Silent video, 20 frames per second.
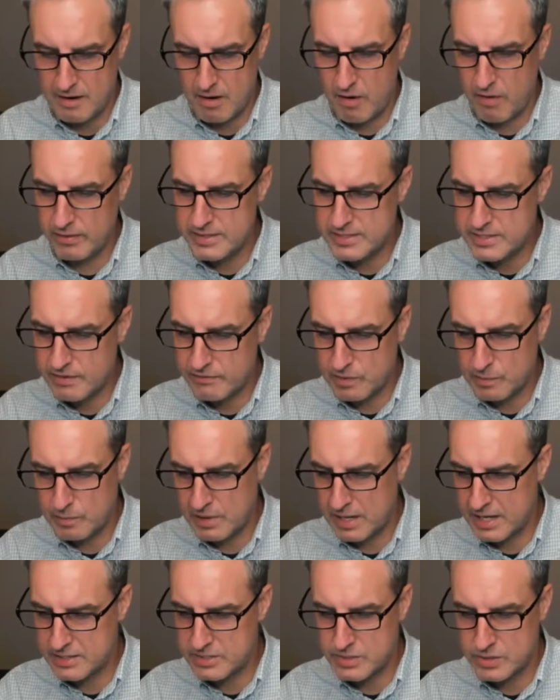all these different
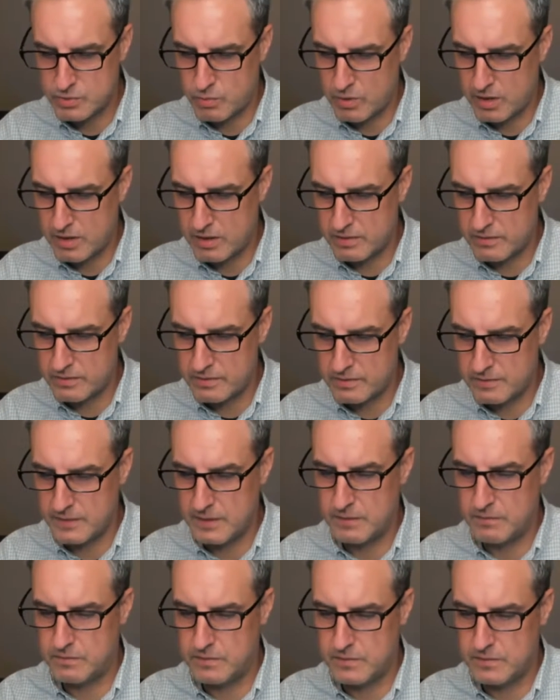places where
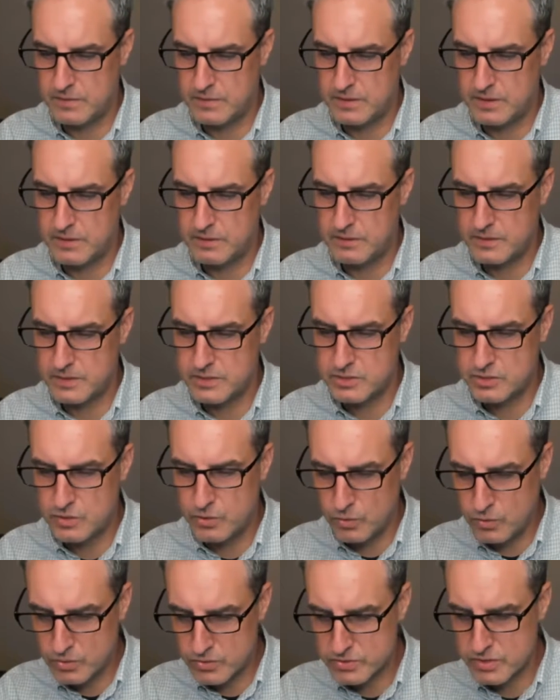you know, the
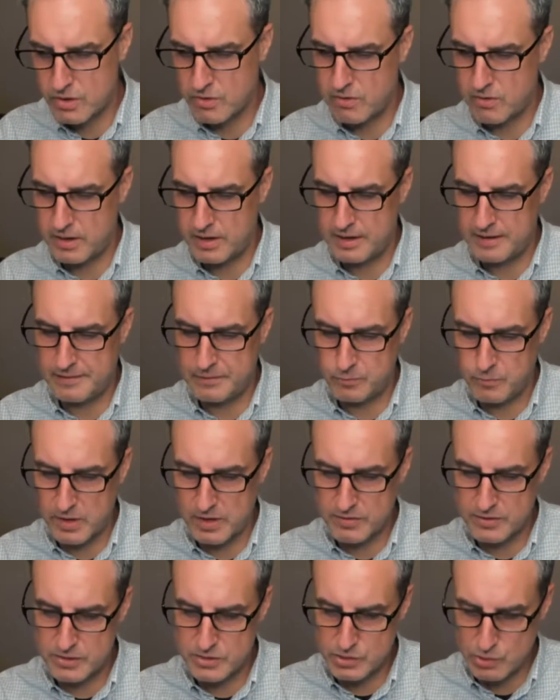schools are and
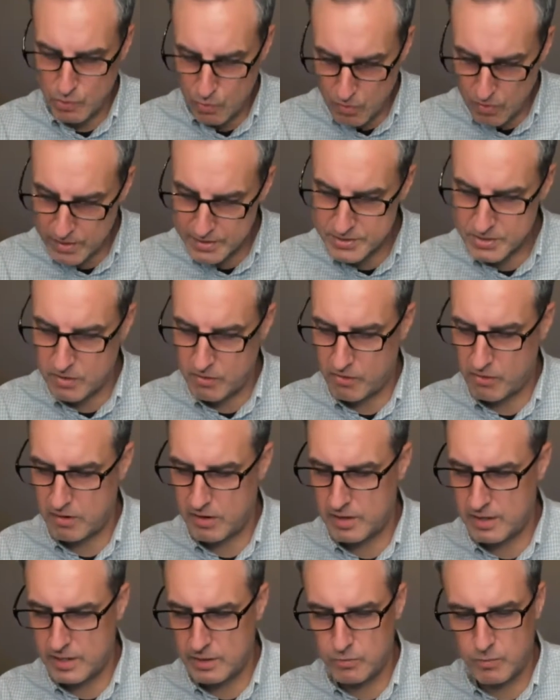where the stores
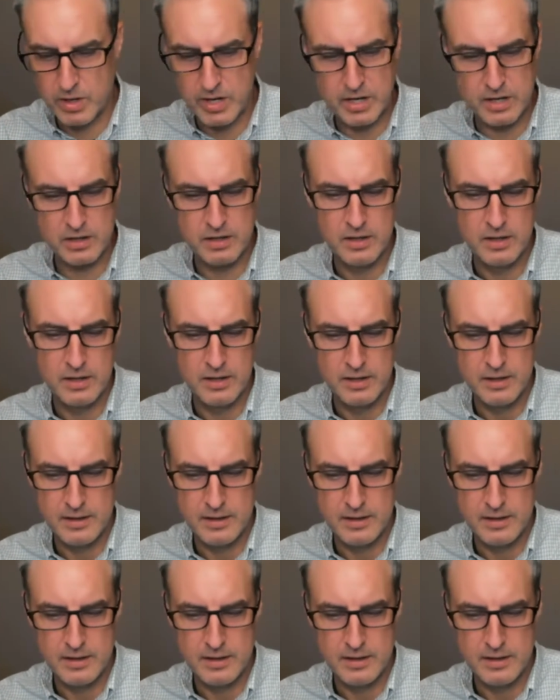are and where